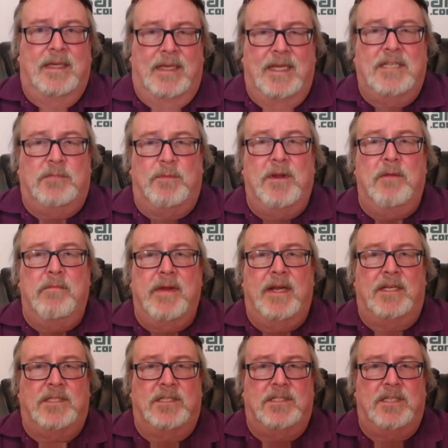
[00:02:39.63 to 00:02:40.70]
it's been a
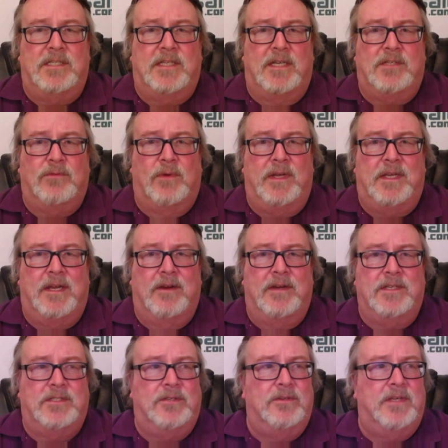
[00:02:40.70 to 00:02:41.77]
minute since he's had 20
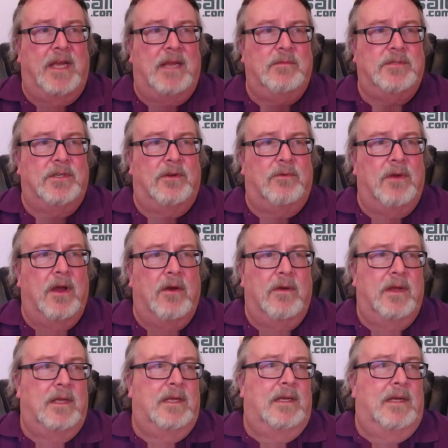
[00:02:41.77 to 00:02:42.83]
carries two games in a row.
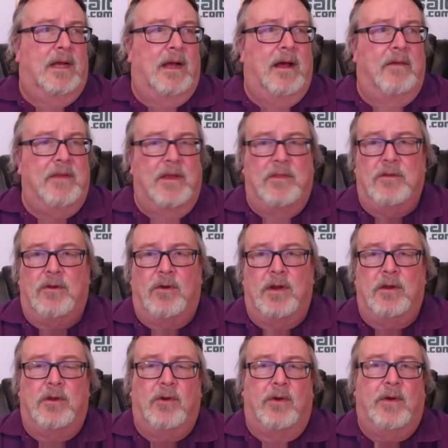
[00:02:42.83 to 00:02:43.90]
The other
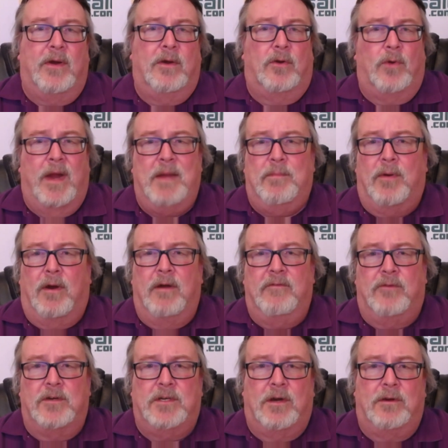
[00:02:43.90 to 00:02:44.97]
great part
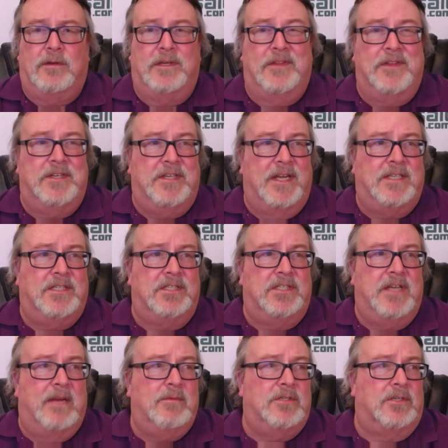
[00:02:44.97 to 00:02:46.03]
for Darnold and the Jets is
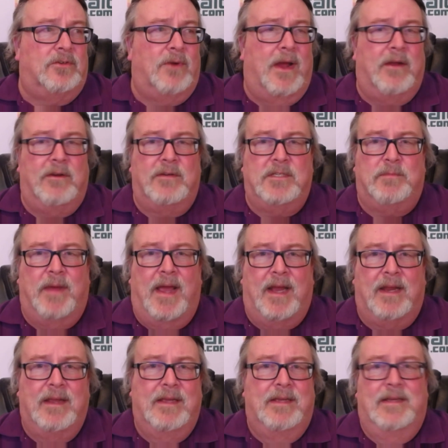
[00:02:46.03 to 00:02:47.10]
Jamison Crowder is back.
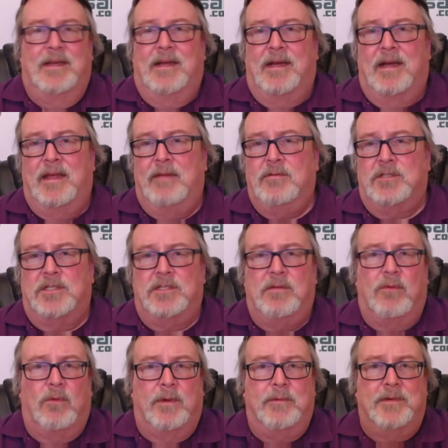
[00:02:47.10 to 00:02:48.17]
He was his
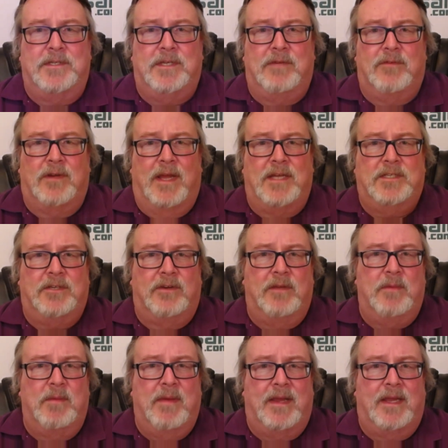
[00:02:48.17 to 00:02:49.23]
number one receiver last year. He'll
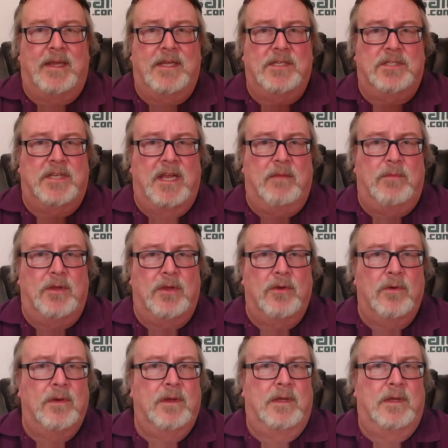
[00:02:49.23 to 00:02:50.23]
be making his debut